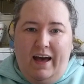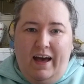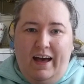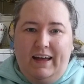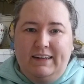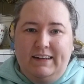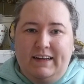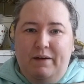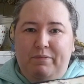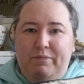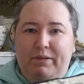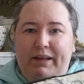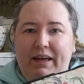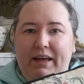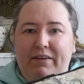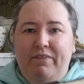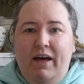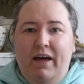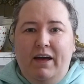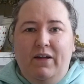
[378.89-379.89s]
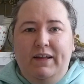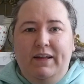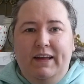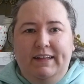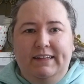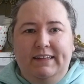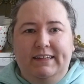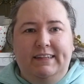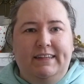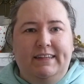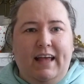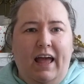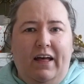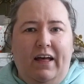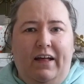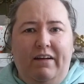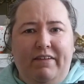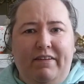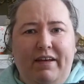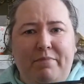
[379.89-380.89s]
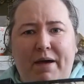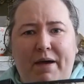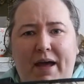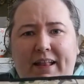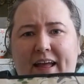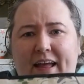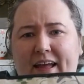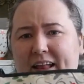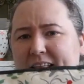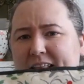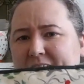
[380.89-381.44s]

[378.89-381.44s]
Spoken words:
and I believe I got it in the sale. I think I paid